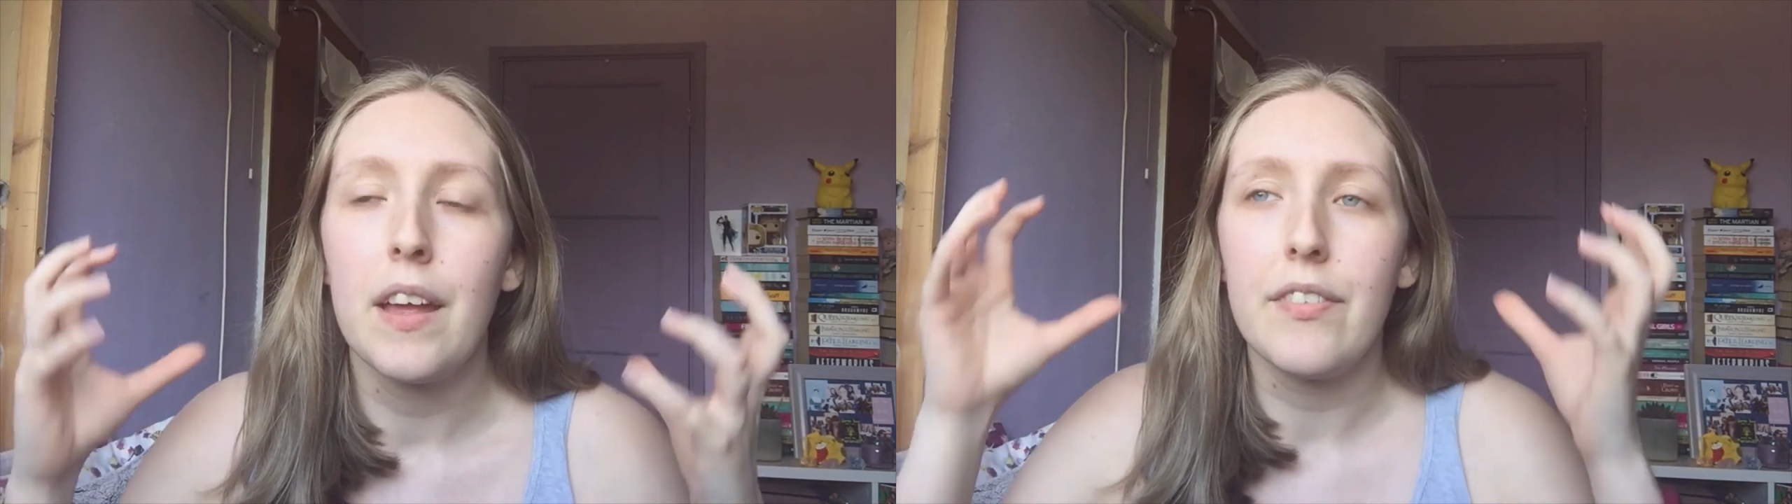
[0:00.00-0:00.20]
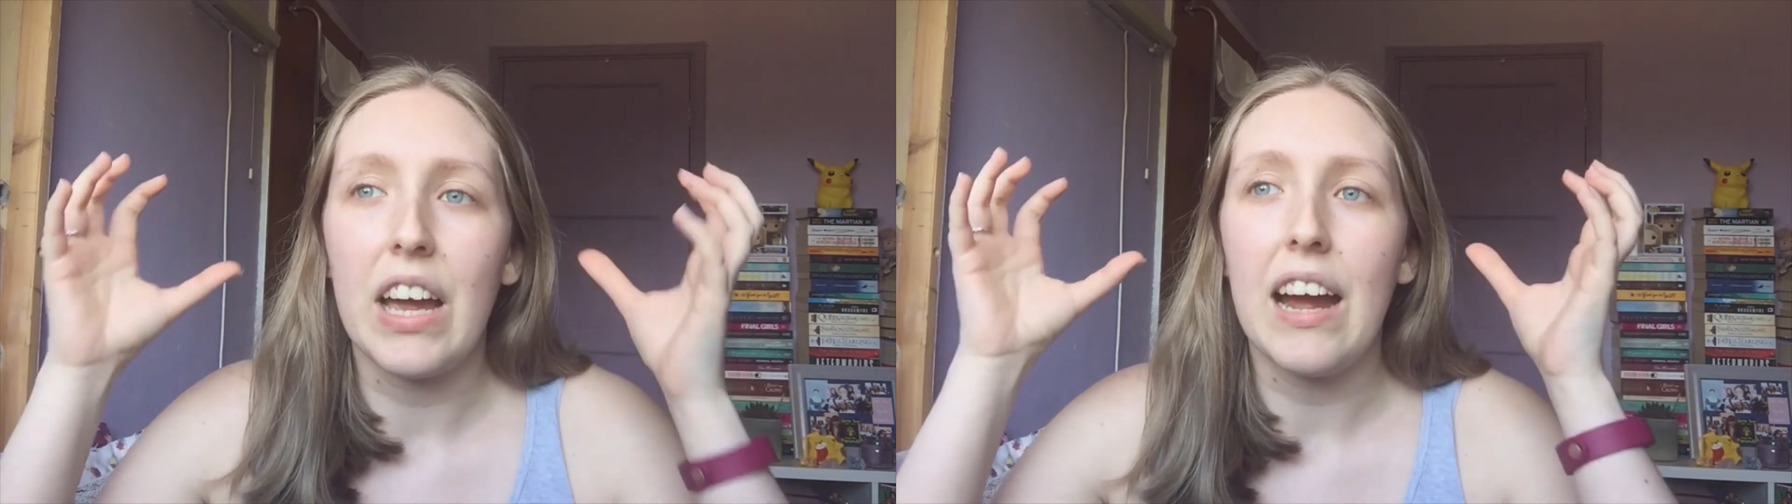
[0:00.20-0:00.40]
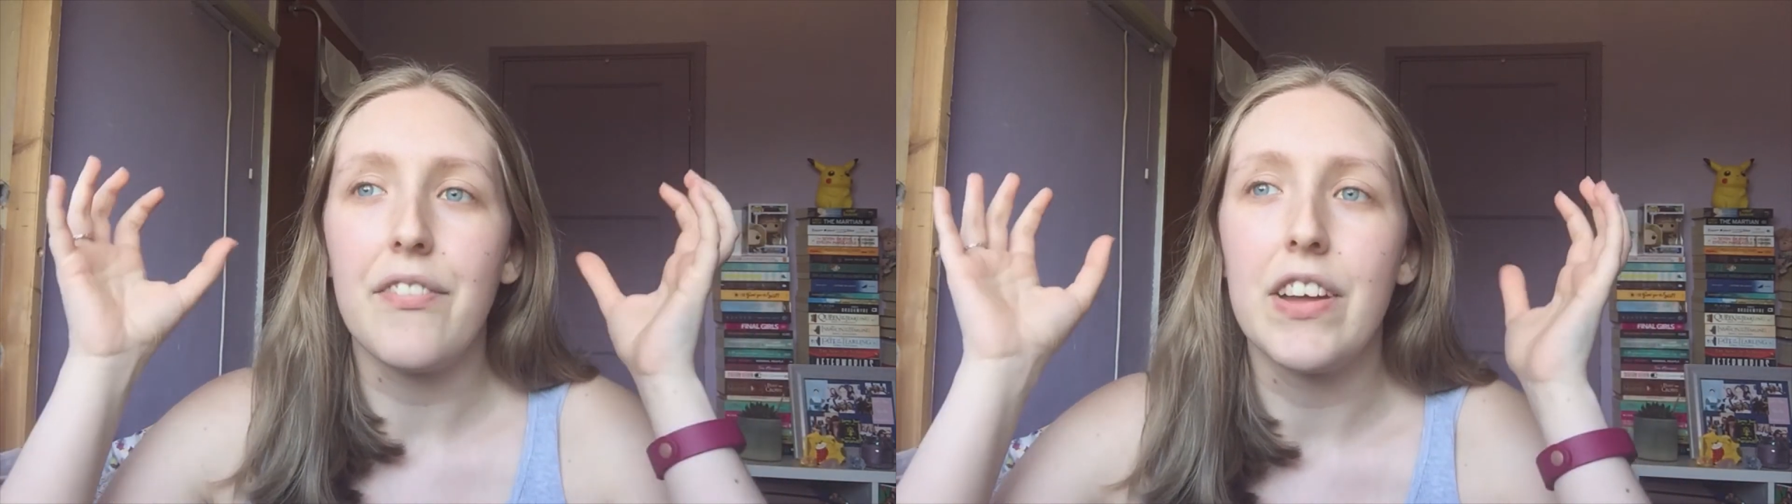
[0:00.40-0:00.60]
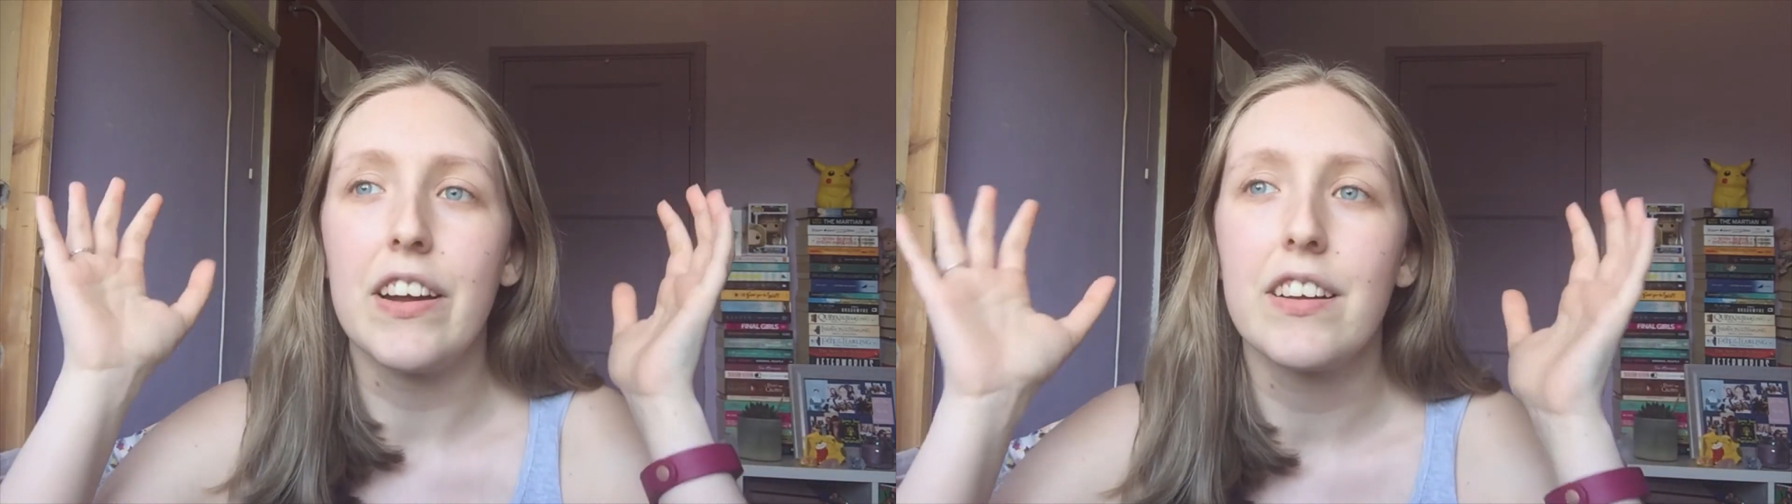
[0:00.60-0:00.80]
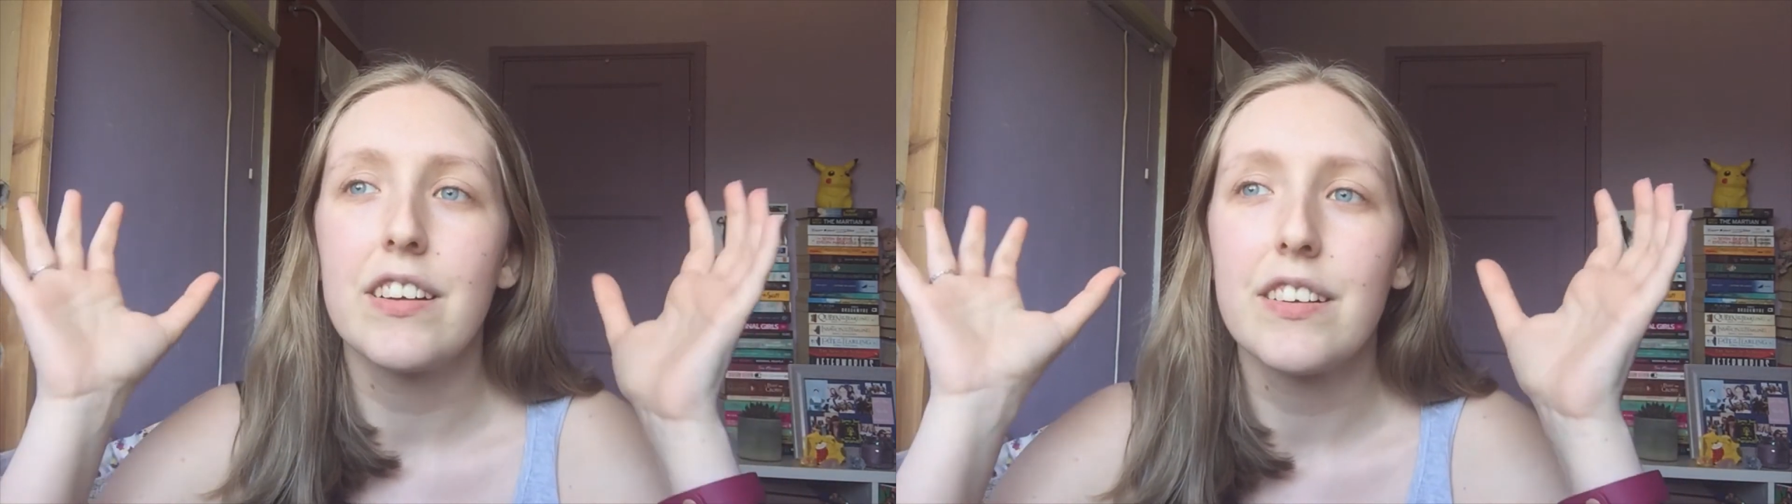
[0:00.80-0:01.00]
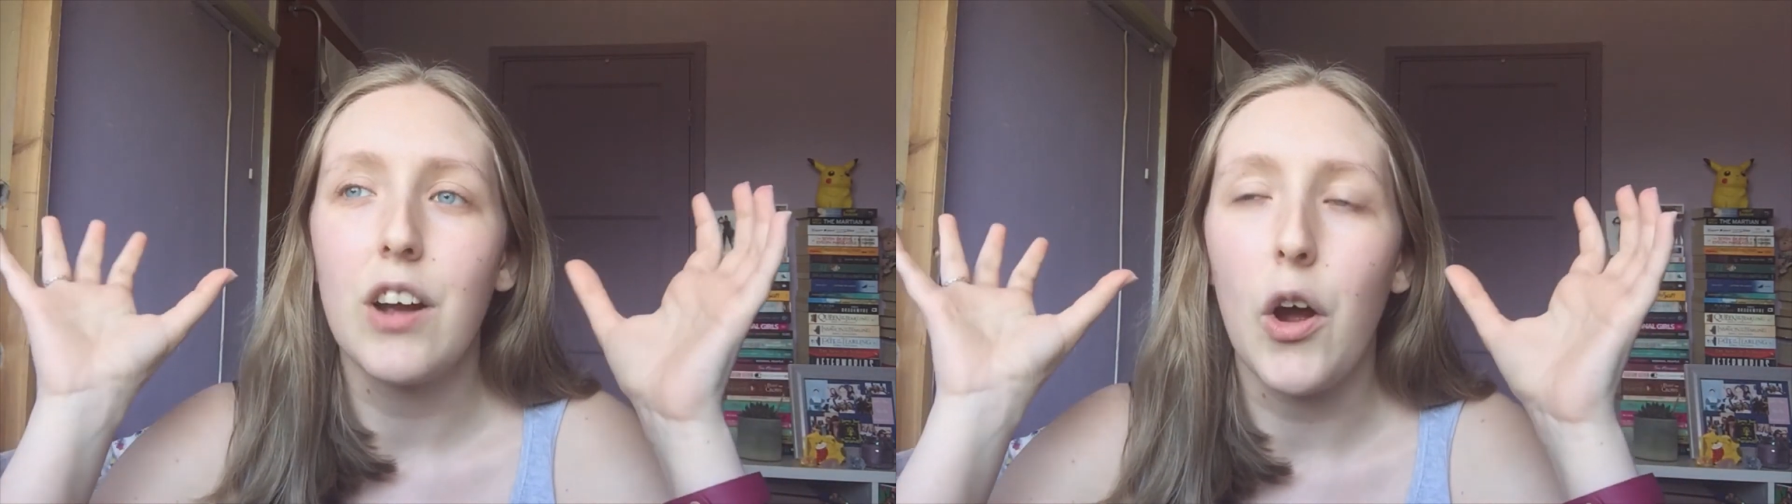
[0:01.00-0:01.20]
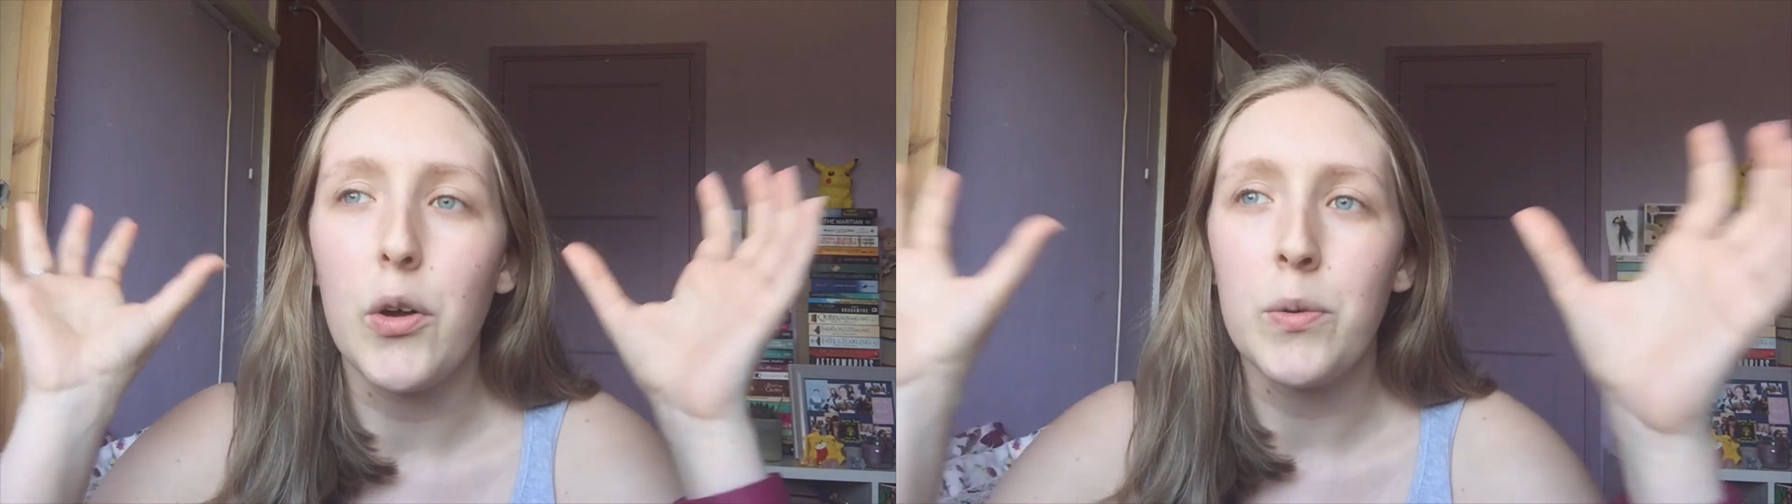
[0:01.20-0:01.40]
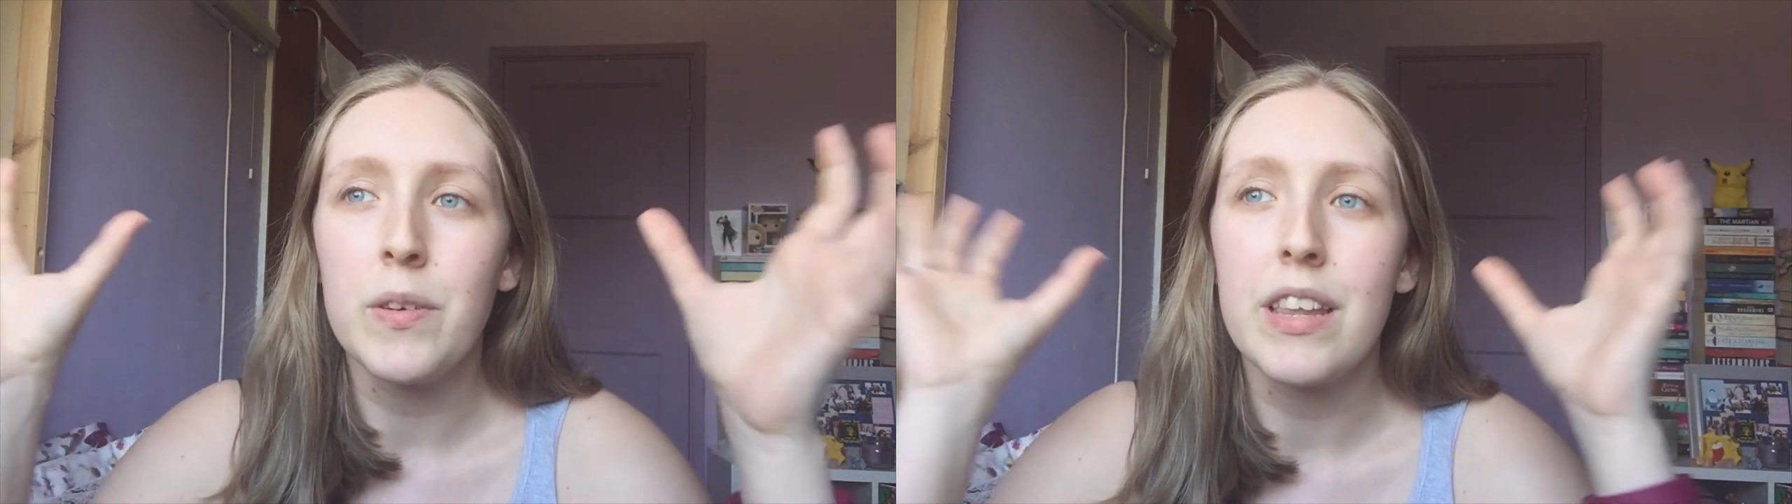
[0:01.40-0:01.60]
that had their
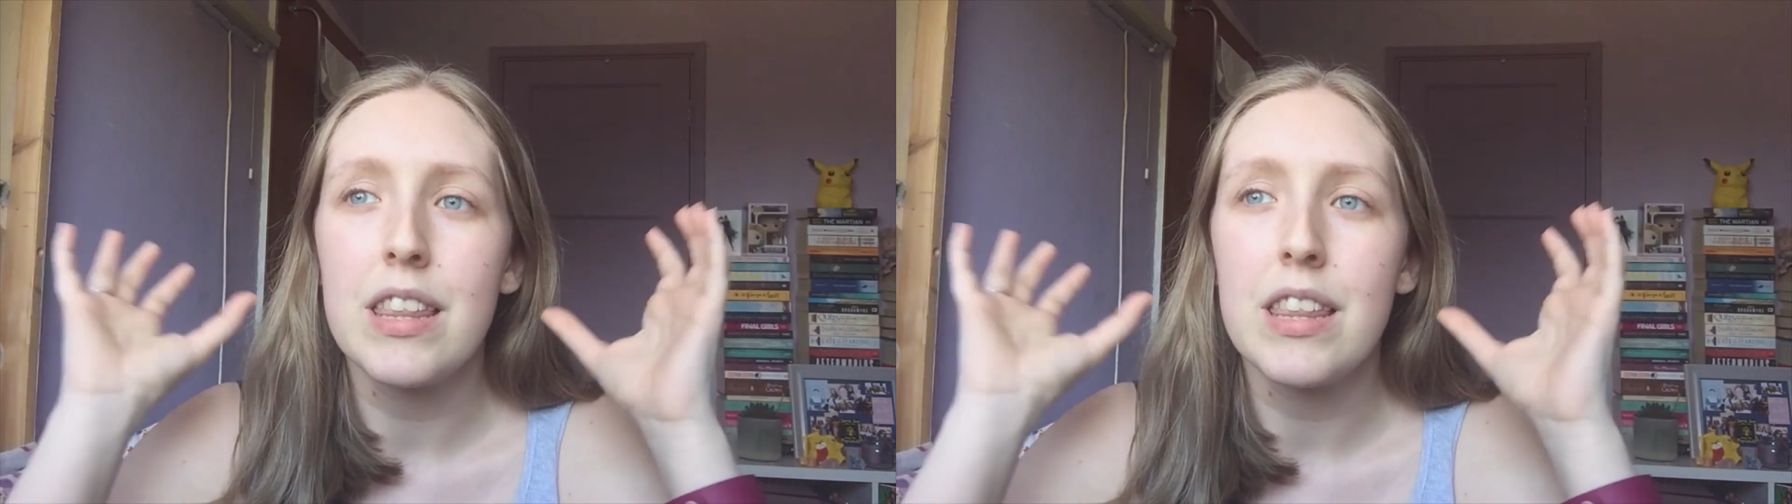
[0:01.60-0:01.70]
own